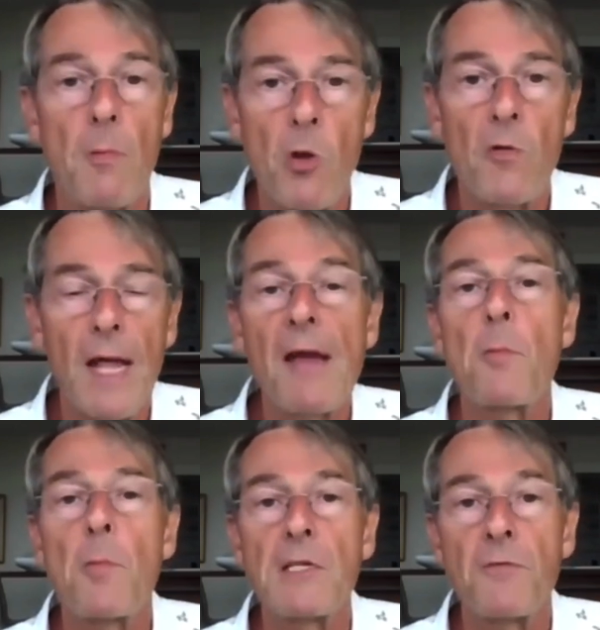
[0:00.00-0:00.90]
removing
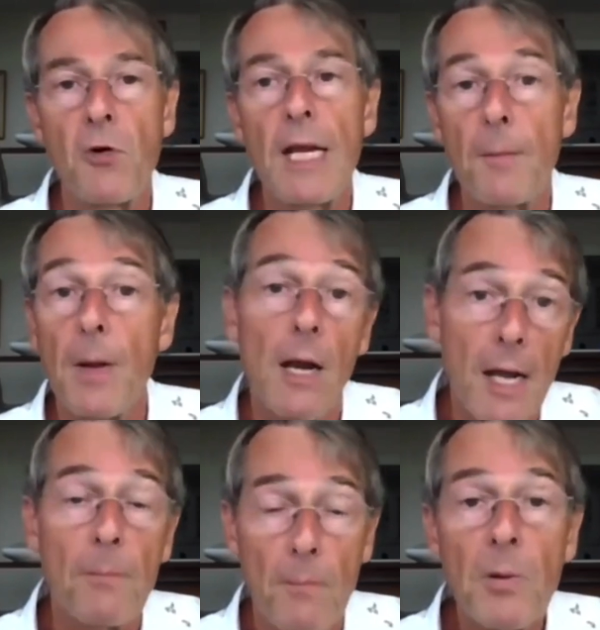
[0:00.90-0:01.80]
everybody's freedom,
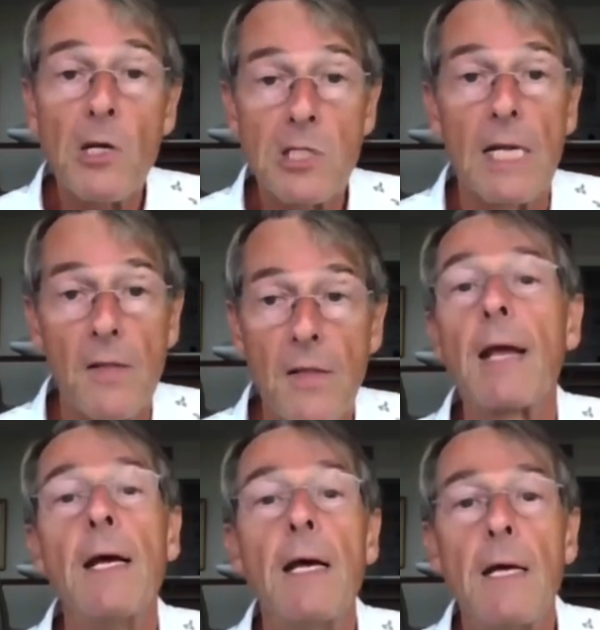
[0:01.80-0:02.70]
and I personally
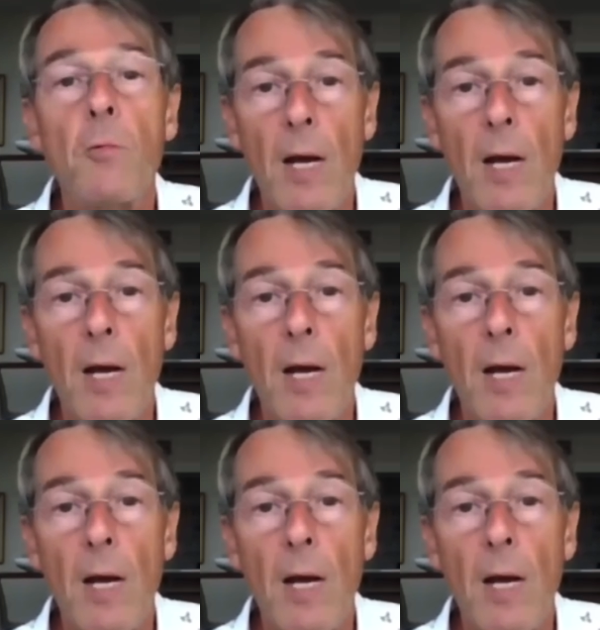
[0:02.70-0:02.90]
think